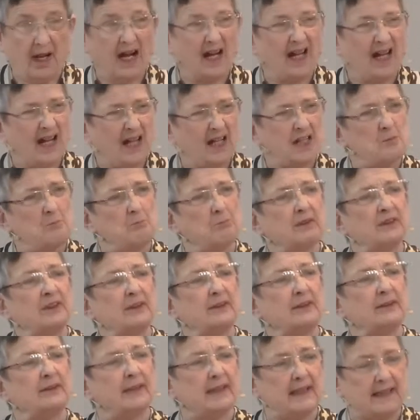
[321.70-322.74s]
I
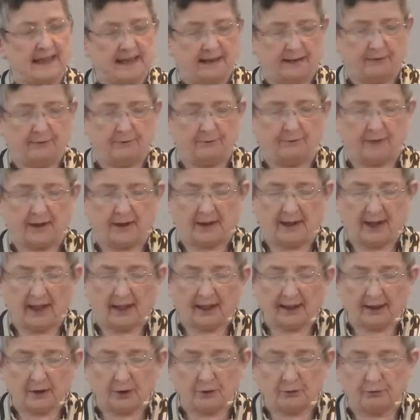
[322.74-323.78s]
believed that
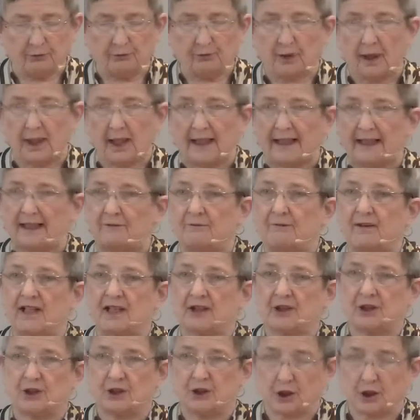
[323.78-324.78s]
I could fly if I